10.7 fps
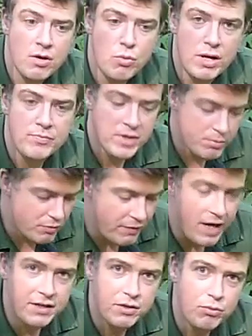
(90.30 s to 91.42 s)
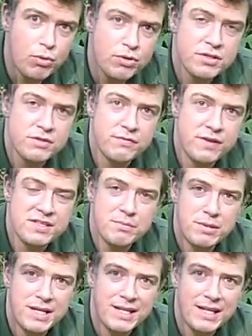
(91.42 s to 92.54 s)
Well, provided the water's
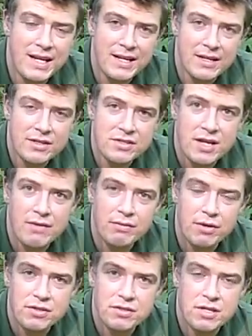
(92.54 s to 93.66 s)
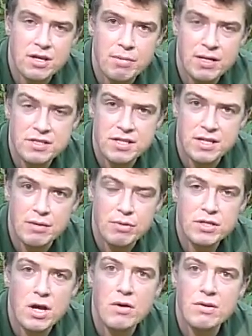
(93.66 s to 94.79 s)
visibly clean and doesn't have lots of turbidity in it, we
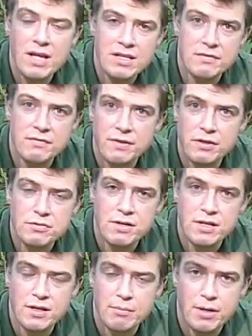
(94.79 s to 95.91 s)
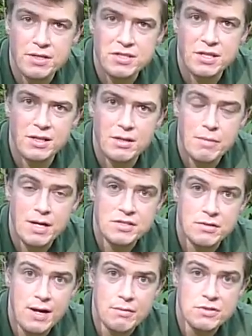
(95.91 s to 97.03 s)
don't need to filter any of that particulate
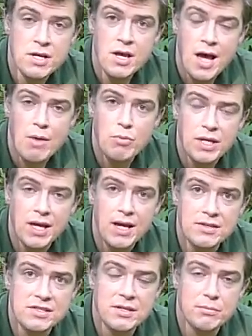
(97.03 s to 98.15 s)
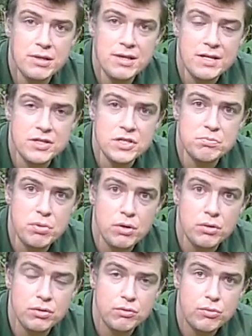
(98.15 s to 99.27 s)
matter out. And we can simply then just
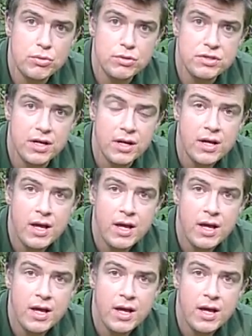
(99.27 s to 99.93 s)
boil the water,